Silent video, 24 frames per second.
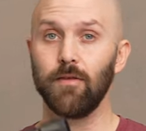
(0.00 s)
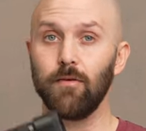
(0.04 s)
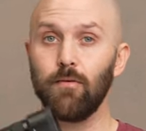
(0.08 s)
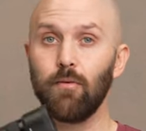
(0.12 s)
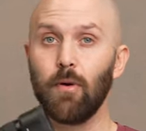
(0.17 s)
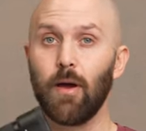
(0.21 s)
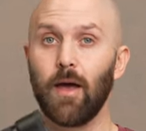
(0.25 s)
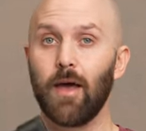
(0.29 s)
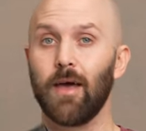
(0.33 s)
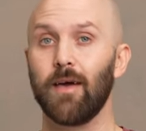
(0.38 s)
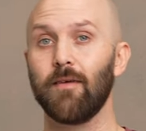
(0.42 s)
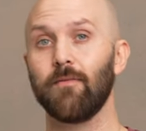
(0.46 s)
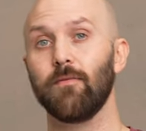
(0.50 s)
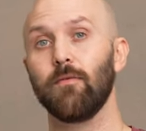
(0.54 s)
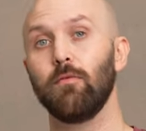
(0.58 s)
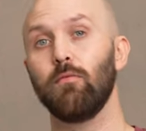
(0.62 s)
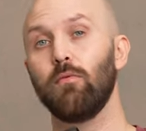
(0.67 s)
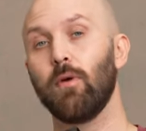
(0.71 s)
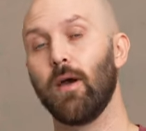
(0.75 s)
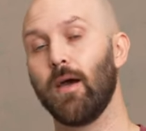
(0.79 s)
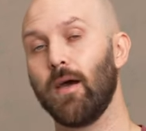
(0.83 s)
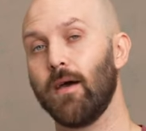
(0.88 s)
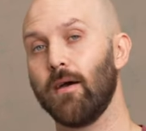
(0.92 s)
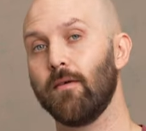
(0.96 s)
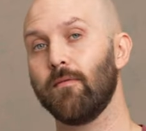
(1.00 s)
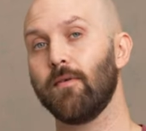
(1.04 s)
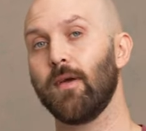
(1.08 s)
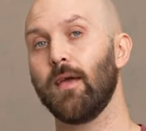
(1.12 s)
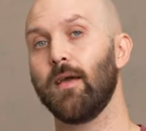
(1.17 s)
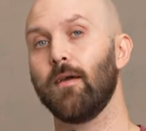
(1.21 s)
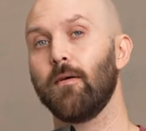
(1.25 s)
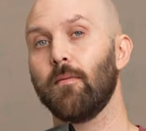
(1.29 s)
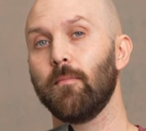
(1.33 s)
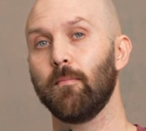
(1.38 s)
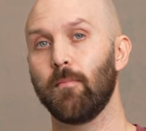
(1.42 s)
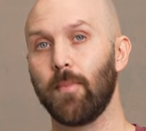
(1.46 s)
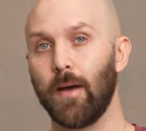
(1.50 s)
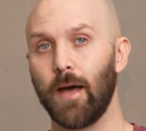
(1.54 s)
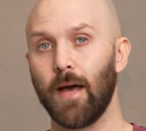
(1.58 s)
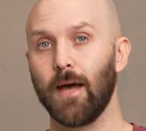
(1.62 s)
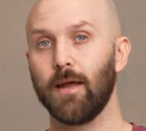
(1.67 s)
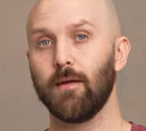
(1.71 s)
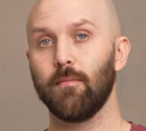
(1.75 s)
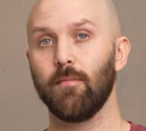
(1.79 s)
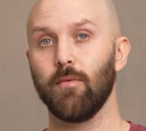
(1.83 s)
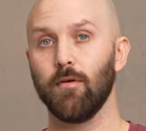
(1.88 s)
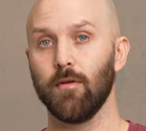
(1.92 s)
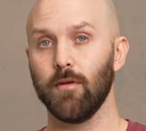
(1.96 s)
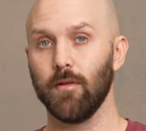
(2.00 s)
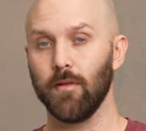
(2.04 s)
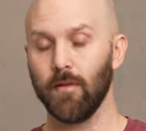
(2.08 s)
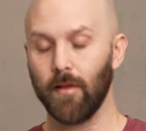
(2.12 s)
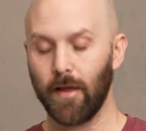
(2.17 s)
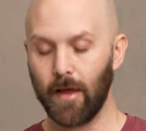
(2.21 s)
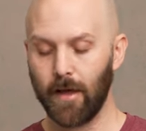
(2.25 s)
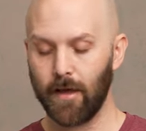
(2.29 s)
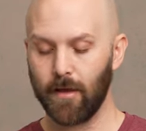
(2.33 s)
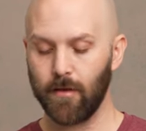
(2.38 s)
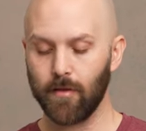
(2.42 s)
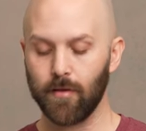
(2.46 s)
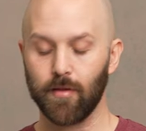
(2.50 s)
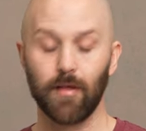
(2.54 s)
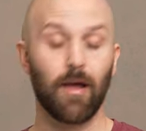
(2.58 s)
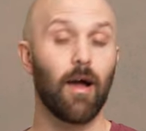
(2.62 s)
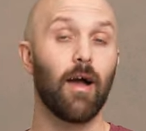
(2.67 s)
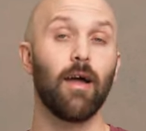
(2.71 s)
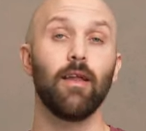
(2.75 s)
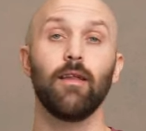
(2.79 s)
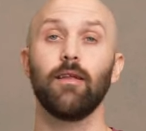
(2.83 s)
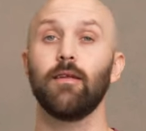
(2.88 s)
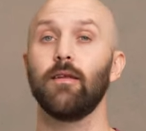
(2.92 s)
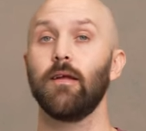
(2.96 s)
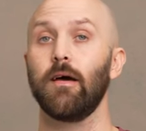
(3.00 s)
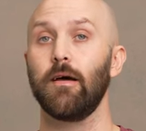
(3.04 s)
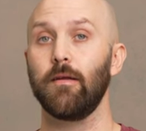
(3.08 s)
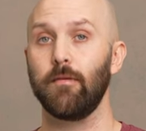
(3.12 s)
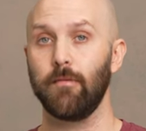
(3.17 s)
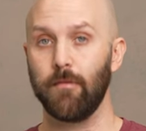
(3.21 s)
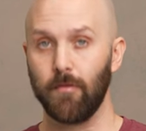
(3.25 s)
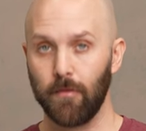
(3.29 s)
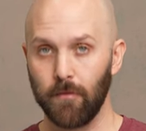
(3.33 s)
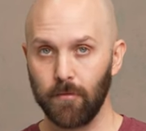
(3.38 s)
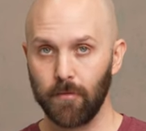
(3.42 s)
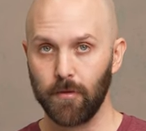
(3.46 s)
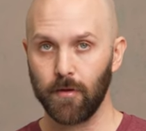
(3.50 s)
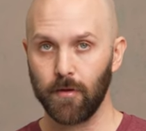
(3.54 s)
You have to have a compatible lens. I did not know